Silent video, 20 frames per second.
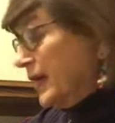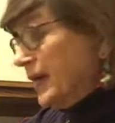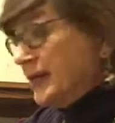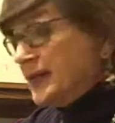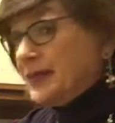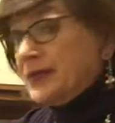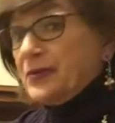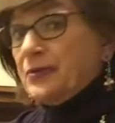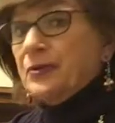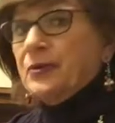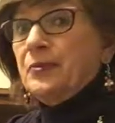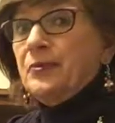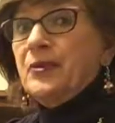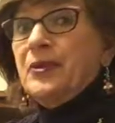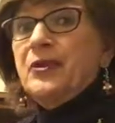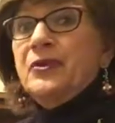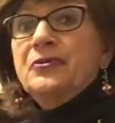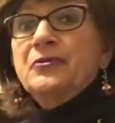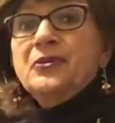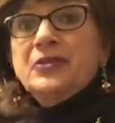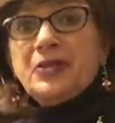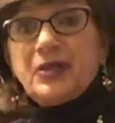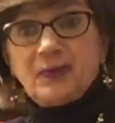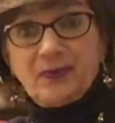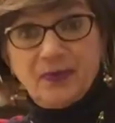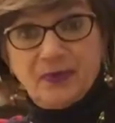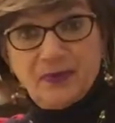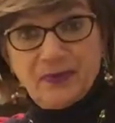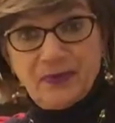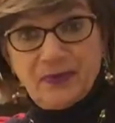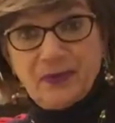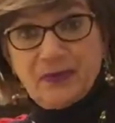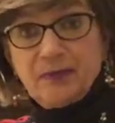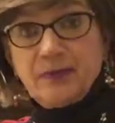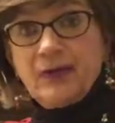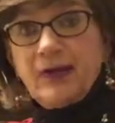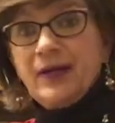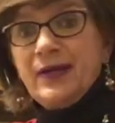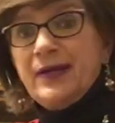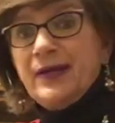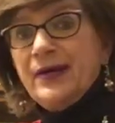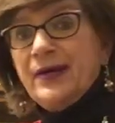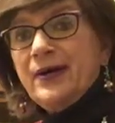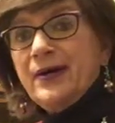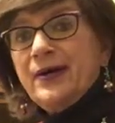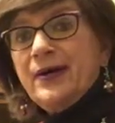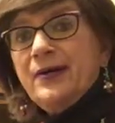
it's going to be a new staple in my